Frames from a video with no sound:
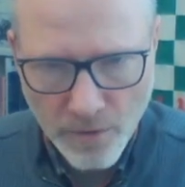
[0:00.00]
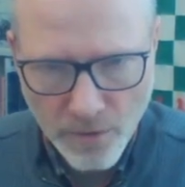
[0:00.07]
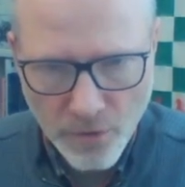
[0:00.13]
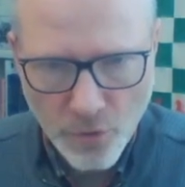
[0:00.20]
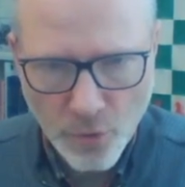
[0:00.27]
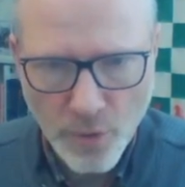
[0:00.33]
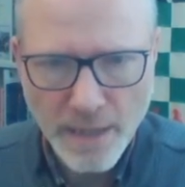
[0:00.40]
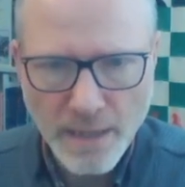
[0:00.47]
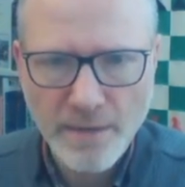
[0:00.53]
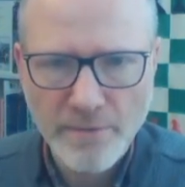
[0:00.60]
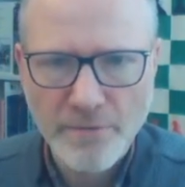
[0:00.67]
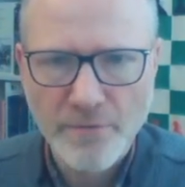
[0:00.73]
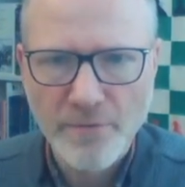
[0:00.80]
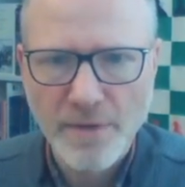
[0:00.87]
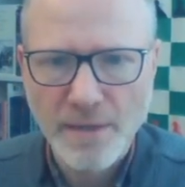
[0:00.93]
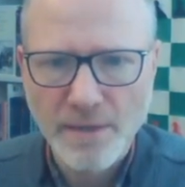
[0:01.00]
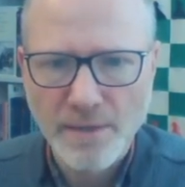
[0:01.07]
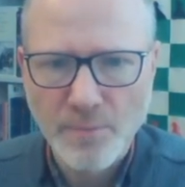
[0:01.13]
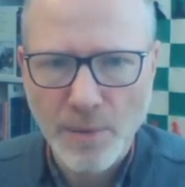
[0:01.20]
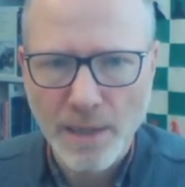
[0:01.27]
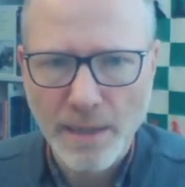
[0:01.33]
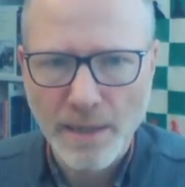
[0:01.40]
Queen f3 is
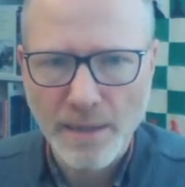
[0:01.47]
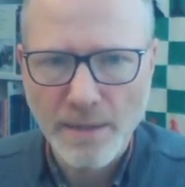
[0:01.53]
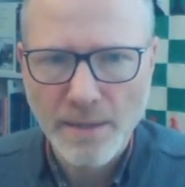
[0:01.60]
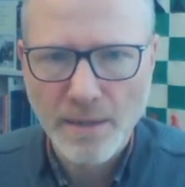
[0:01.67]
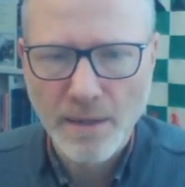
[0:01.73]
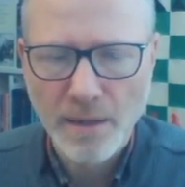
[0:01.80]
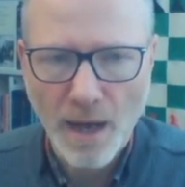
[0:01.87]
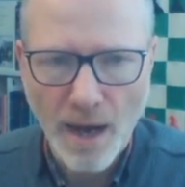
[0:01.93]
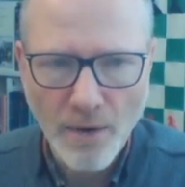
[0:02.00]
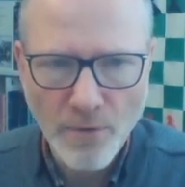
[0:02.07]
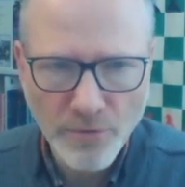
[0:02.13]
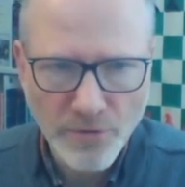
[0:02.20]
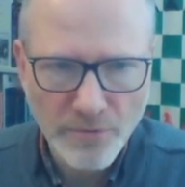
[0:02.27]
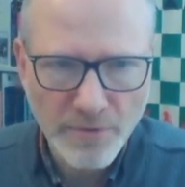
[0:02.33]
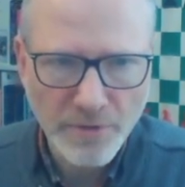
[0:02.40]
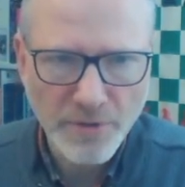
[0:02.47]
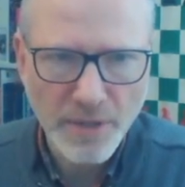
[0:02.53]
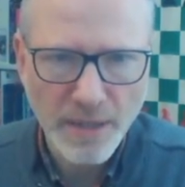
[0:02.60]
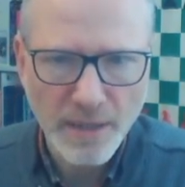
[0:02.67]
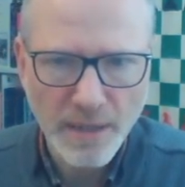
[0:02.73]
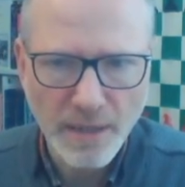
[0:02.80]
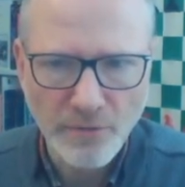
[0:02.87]
played,
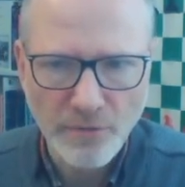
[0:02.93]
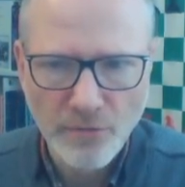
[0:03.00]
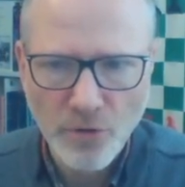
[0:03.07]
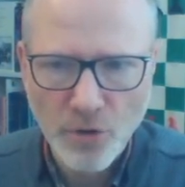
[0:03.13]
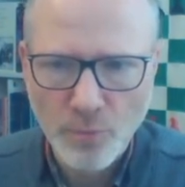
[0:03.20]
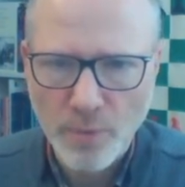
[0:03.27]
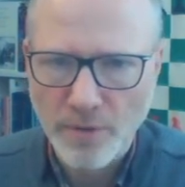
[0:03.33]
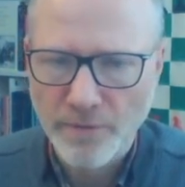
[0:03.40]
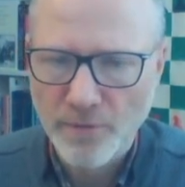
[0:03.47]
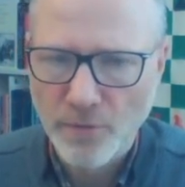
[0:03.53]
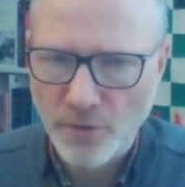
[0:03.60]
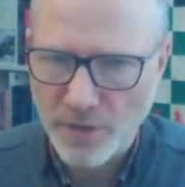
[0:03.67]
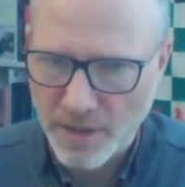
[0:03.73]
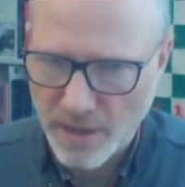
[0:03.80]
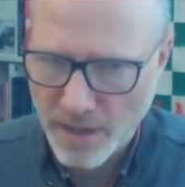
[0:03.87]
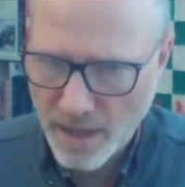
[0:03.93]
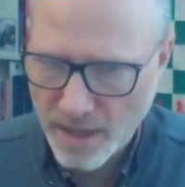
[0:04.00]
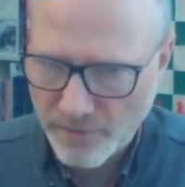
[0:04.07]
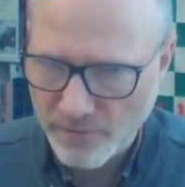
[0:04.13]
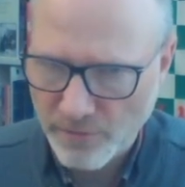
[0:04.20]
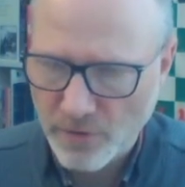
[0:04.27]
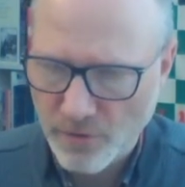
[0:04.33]
counter-attacking the rook, but of course that
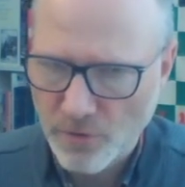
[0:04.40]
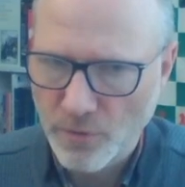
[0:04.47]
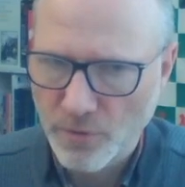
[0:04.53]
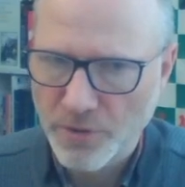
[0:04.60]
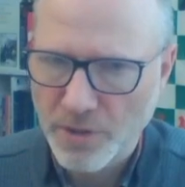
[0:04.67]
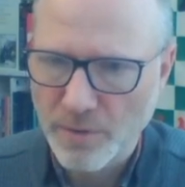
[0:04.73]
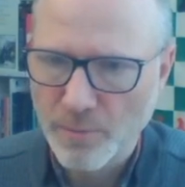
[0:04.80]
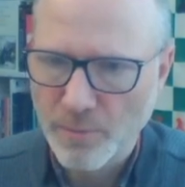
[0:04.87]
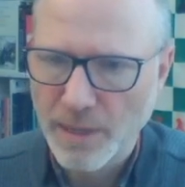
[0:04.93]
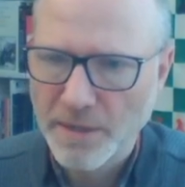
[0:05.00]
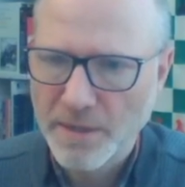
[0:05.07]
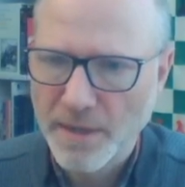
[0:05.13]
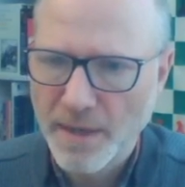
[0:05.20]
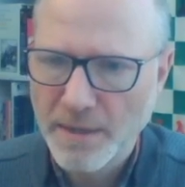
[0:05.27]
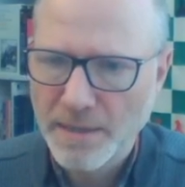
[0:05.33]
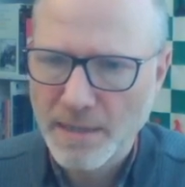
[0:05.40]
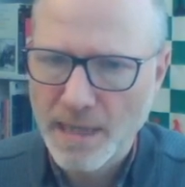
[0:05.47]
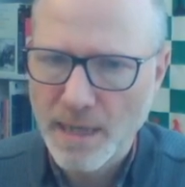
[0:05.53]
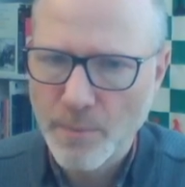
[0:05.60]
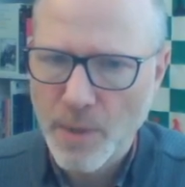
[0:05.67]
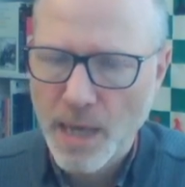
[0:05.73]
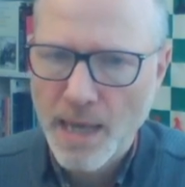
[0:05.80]
rook will simply
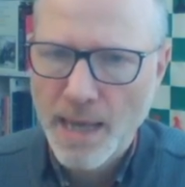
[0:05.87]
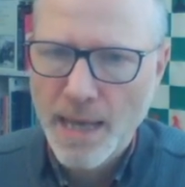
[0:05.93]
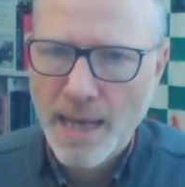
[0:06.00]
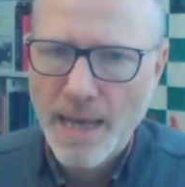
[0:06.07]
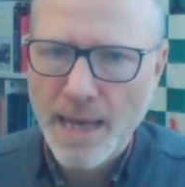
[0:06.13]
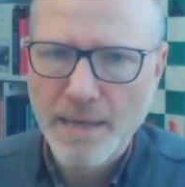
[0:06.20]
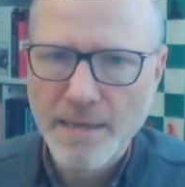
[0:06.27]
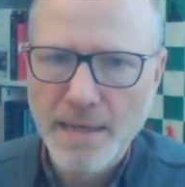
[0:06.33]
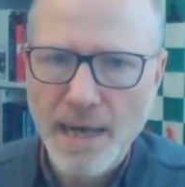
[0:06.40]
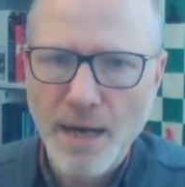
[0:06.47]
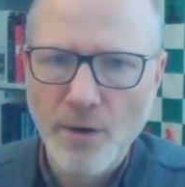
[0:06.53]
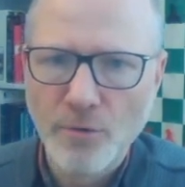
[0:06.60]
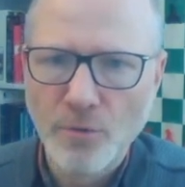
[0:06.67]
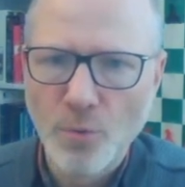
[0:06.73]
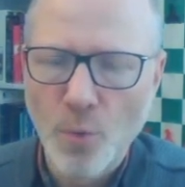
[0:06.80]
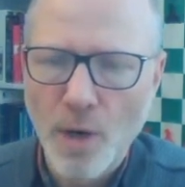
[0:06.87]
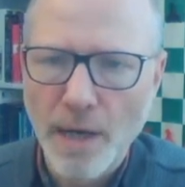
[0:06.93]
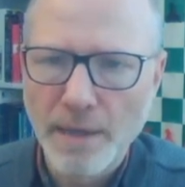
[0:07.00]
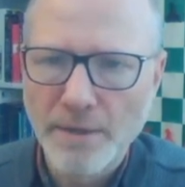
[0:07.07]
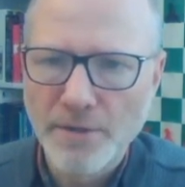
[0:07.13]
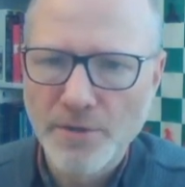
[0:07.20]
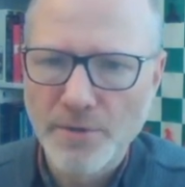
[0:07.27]
sidestep, and now
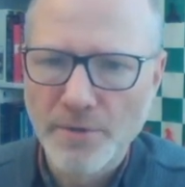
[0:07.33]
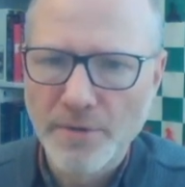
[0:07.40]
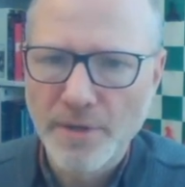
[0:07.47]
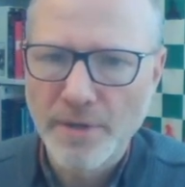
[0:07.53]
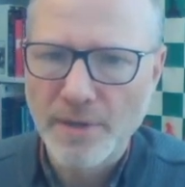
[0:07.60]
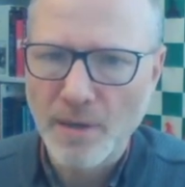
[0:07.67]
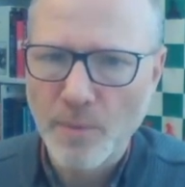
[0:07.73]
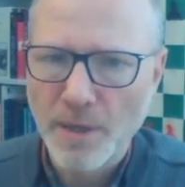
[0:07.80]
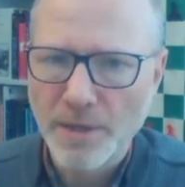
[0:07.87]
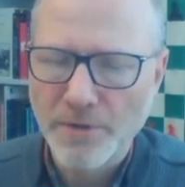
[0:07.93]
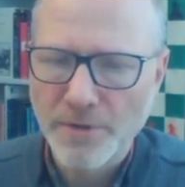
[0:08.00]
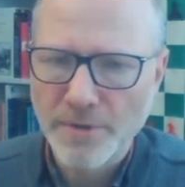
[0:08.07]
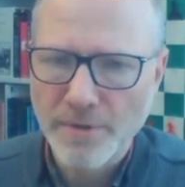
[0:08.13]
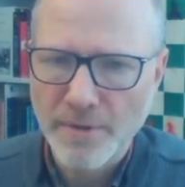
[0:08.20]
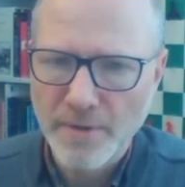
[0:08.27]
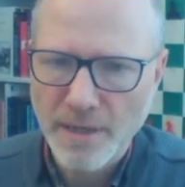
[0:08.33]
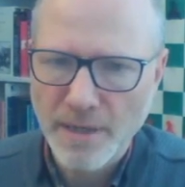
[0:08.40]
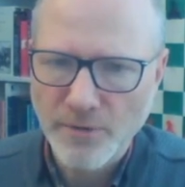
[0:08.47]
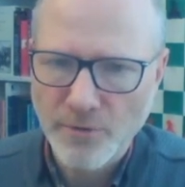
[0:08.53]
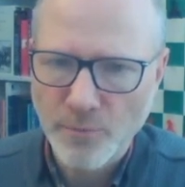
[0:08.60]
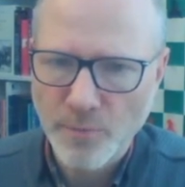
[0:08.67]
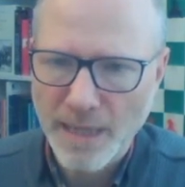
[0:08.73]
white saw nothing better than
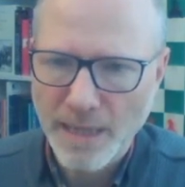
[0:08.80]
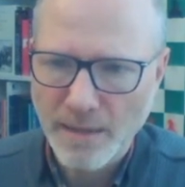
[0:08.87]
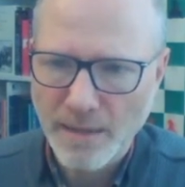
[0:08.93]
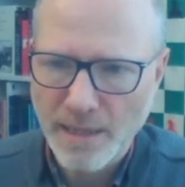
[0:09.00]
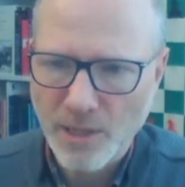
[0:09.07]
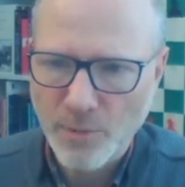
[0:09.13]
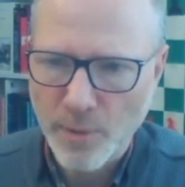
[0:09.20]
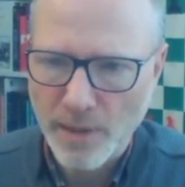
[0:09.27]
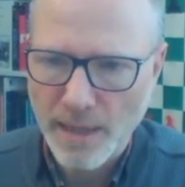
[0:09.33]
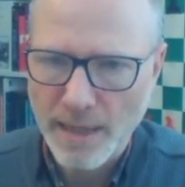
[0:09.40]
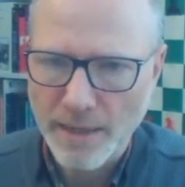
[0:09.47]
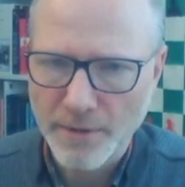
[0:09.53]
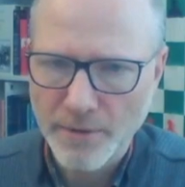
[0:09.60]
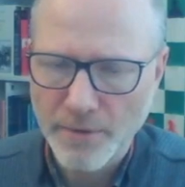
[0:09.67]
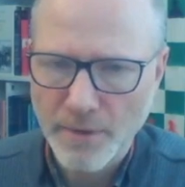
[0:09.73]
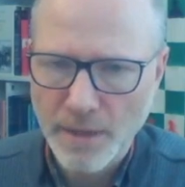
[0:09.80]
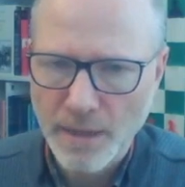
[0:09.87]
to make a desperado,